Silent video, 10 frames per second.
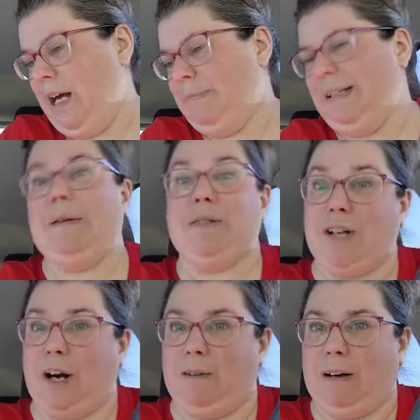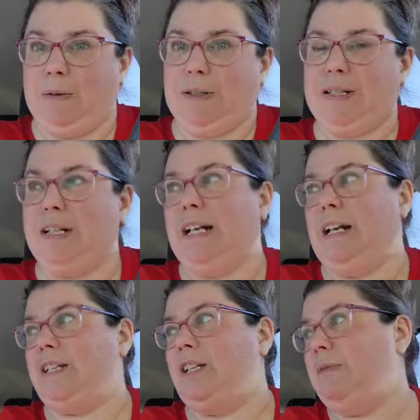but that was dark roast, and
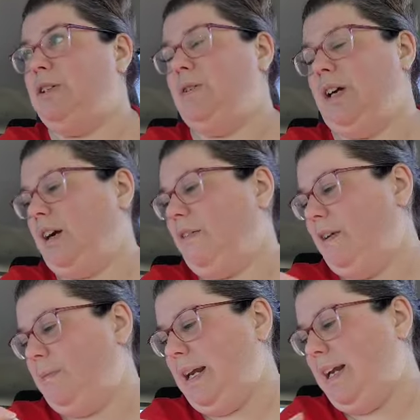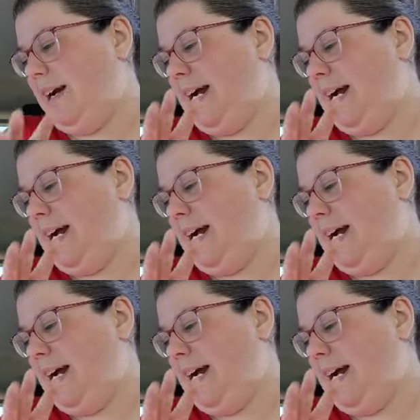that's a little bit too dark for me.